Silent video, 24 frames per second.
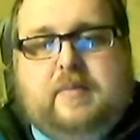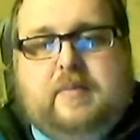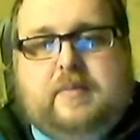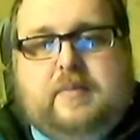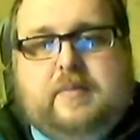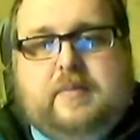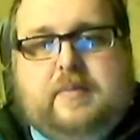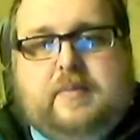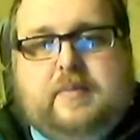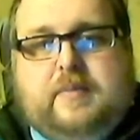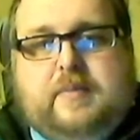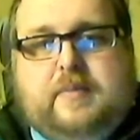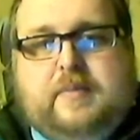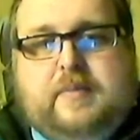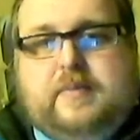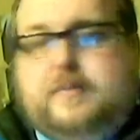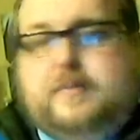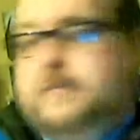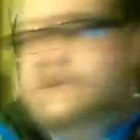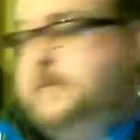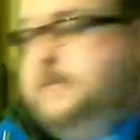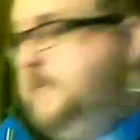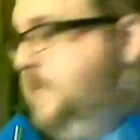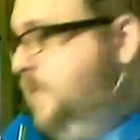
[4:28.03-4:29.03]

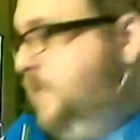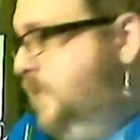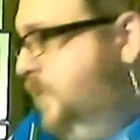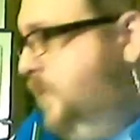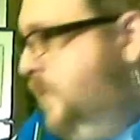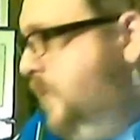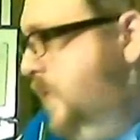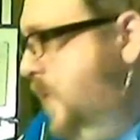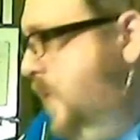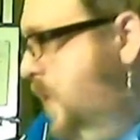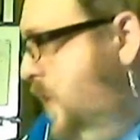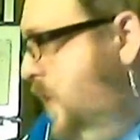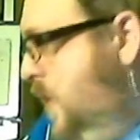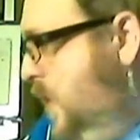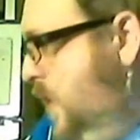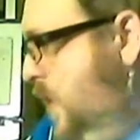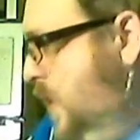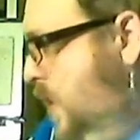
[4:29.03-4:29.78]
(no one is talking)